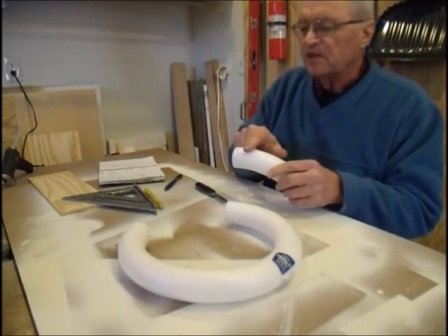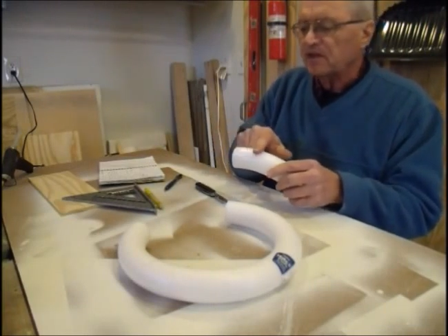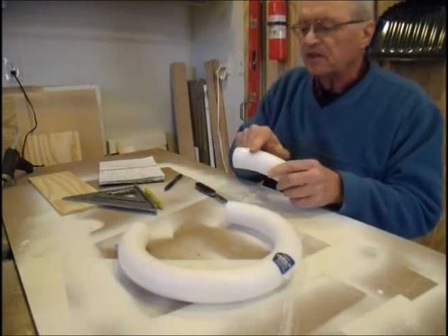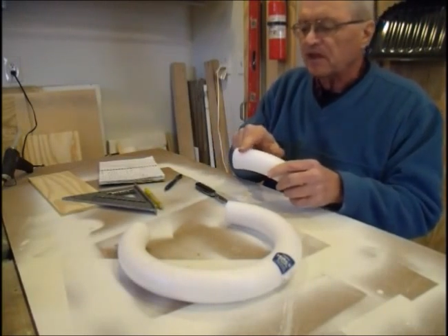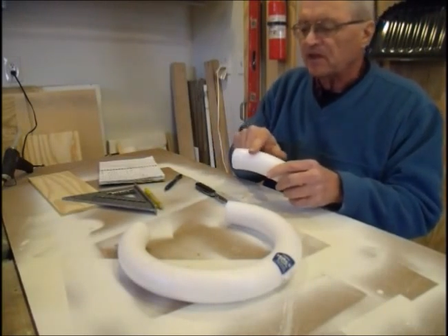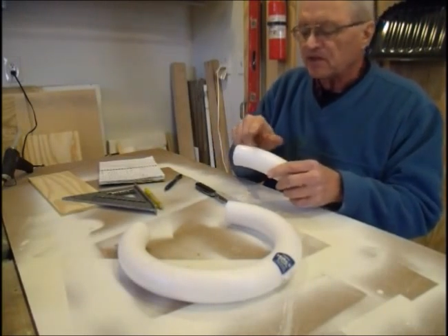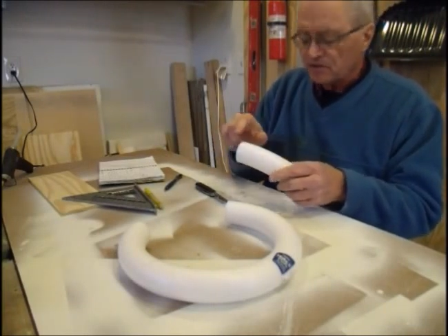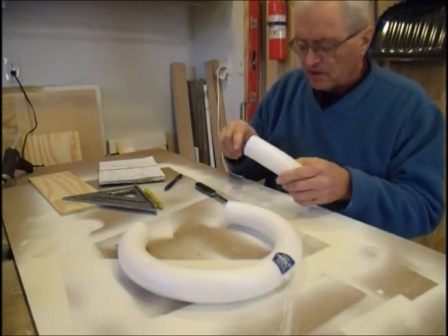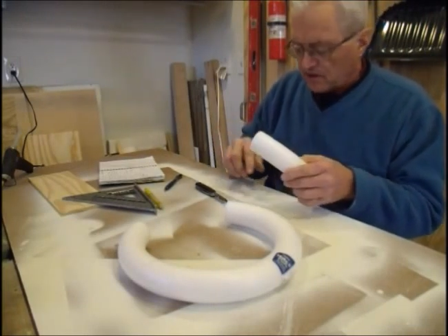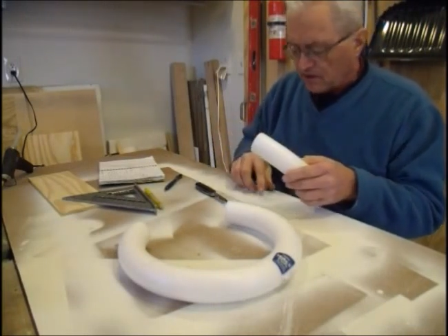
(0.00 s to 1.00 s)
it'll kind of
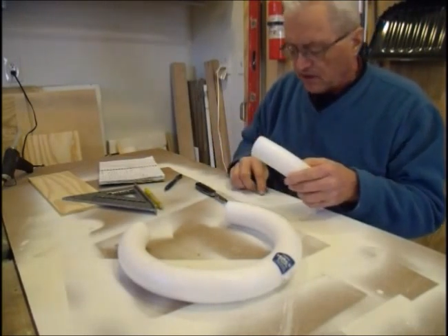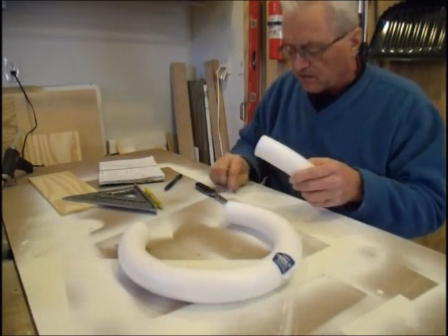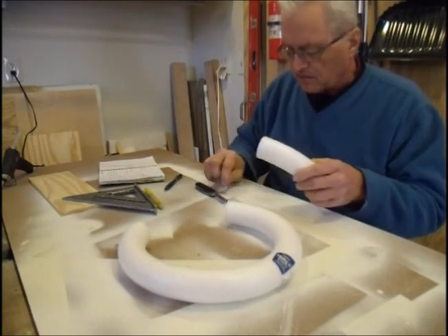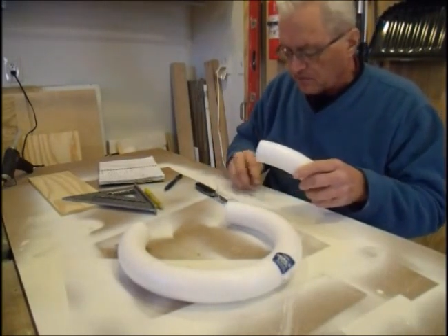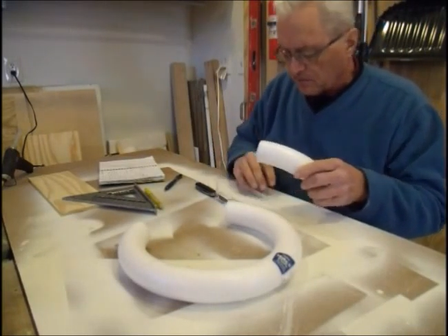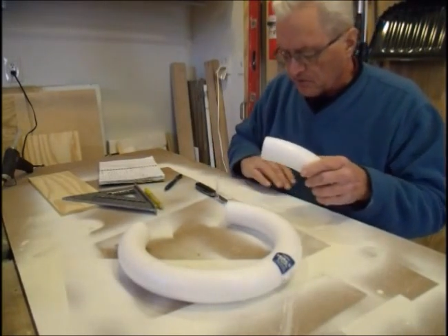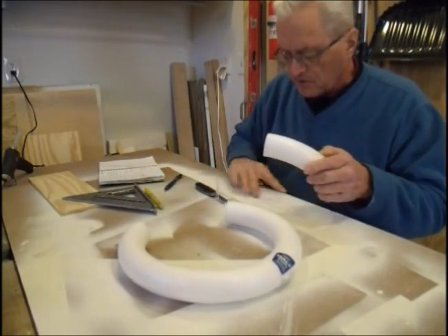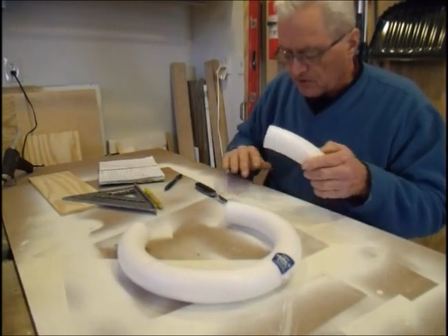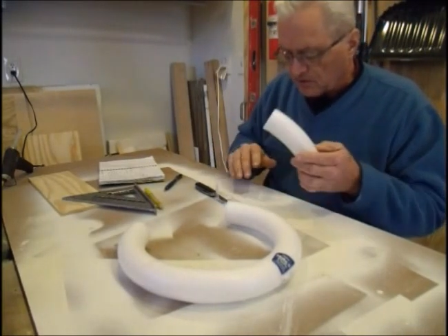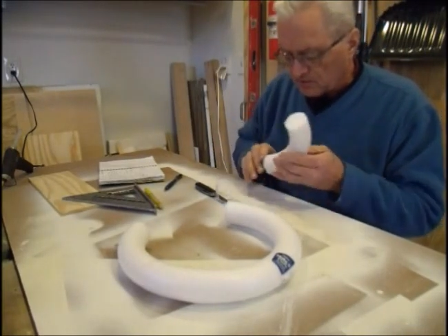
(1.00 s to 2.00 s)
straighten it out. We'll see.